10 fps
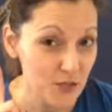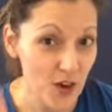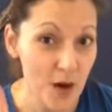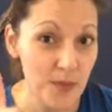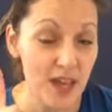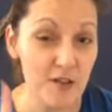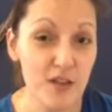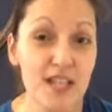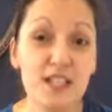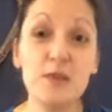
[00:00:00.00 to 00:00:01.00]
farm there
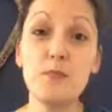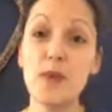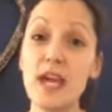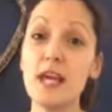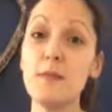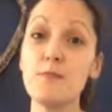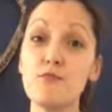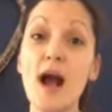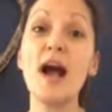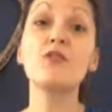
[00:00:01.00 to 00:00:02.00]
is a big
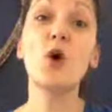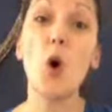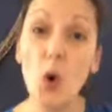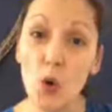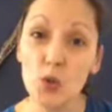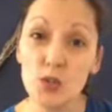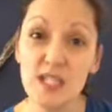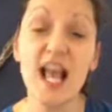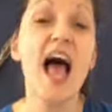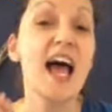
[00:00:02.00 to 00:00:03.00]
brown horse.
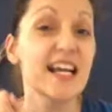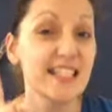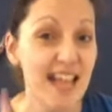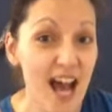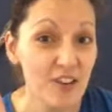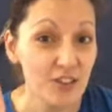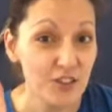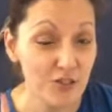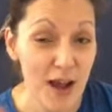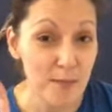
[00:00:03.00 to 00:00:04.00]
Down on
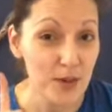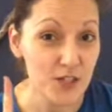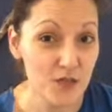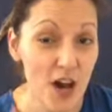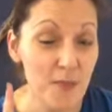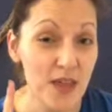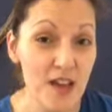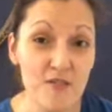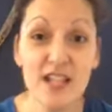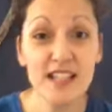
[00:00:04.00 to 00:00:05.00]
Grandpa's farm
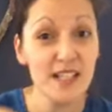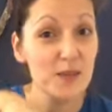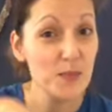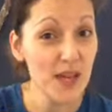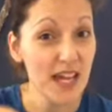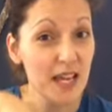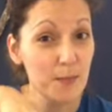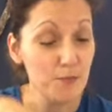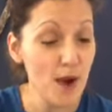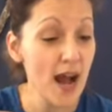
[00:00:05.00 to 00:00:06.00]
there is a big
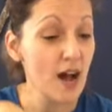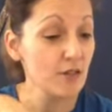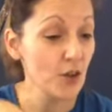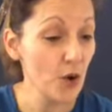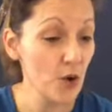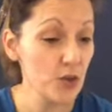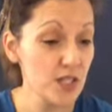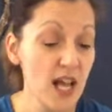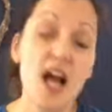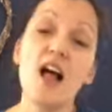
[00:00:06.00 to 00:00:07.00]
brown horse.
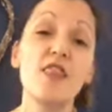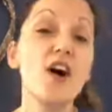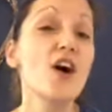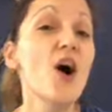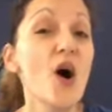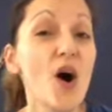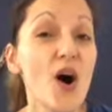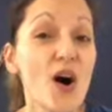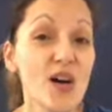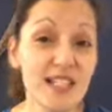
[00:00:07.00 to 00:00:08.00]
The
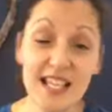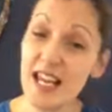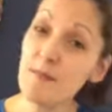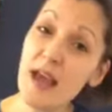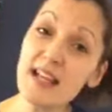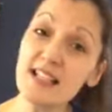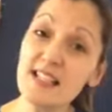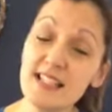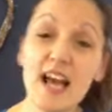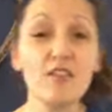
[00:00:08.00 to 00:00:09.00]
horse, he makes a
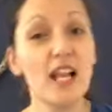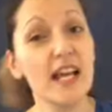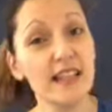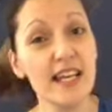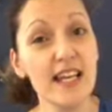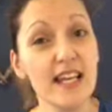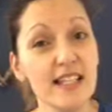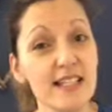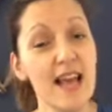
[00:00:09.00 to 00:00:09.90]
sound like this.